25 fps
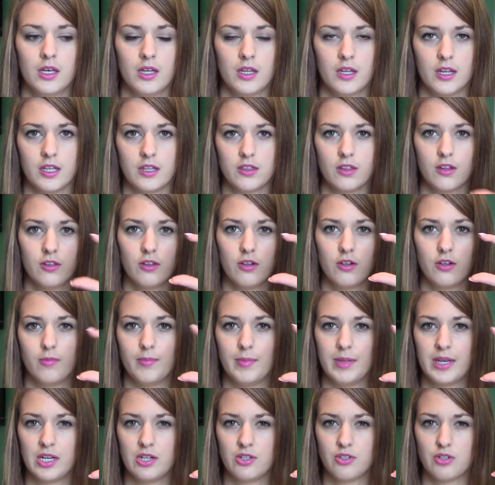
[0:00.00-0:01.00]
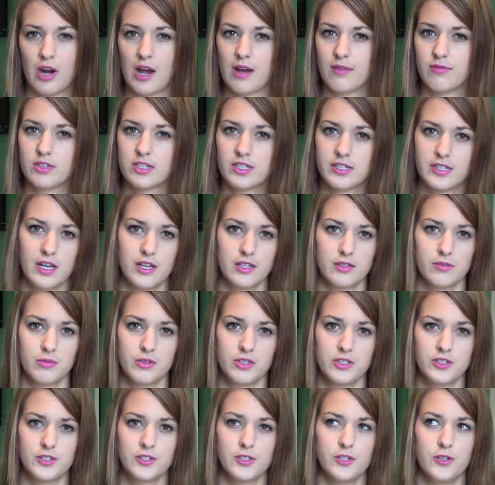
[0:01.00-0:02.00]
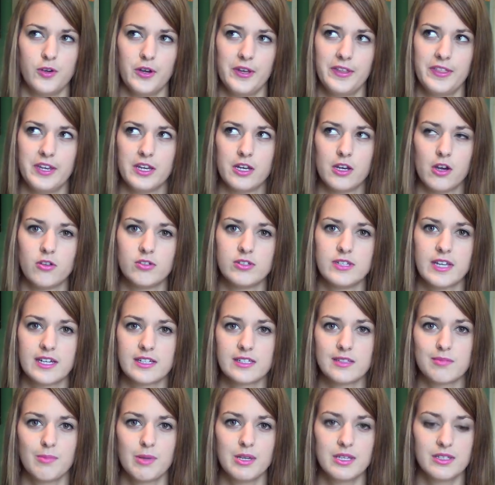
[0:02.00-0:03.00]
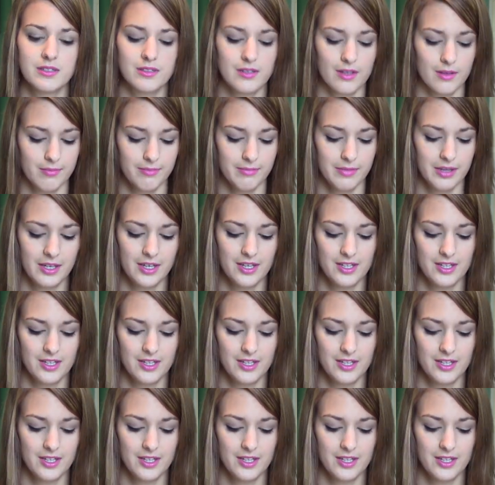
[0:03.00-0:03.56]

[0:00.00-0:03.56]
like the little mini travel size ones too. I think Kotex makes some.